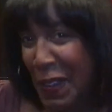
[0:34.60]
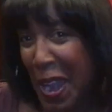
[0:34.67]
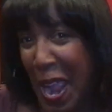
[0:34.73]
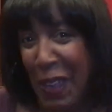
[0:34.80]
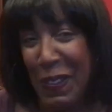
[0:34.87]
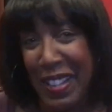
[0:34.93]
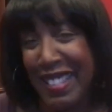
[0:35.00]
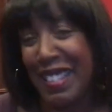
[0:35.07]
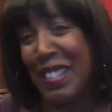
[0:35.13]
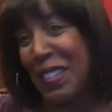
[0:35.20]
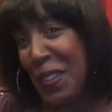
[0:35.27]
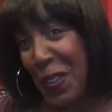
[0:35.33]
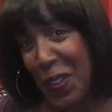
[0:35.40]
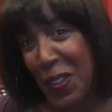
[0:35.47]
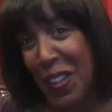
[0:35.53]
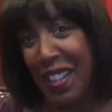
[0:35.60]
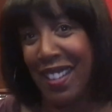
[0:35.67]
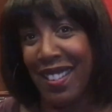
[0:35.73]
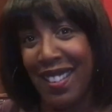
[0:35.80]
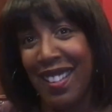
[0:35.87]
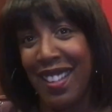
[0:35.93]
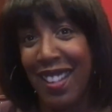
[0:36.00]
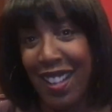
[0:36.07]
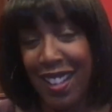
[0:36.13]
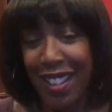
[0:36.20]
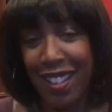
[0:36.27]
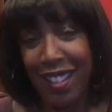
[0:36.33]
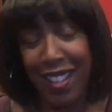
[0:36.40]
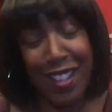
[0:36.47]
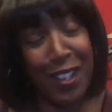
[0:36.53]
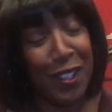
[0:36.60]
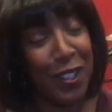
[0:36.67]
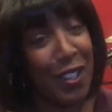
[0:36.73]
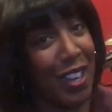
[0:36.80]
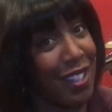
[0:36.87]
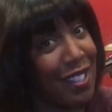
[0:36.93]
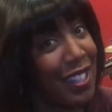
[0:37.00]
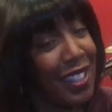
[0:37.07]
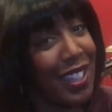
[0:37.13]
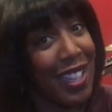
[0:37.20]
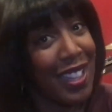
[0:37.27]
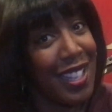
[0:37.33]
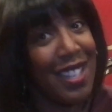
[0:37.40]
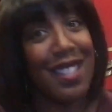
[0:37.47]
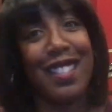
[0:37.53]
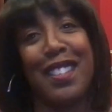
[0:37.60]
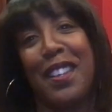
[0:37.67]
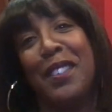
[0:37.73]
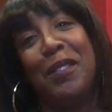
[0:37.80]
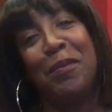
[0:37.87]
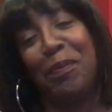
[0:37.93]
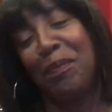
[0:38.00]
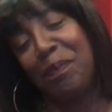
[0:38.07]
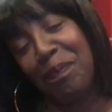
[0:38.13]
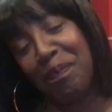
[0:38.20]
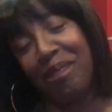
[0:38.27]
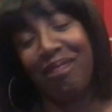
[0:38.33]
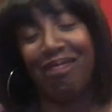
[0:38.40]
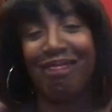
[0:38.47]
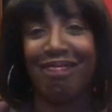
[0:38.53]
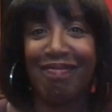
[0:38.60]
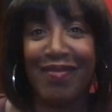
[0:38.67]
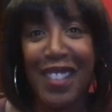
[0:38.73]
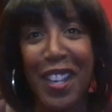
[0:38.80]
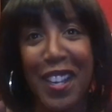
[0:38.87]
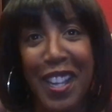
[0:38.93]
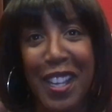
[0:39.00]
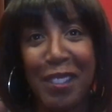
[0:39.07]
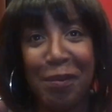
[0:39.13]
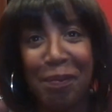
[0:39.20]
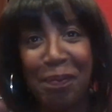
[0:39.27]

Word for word: where I went to school and you know learn how to sing like this. So there you go.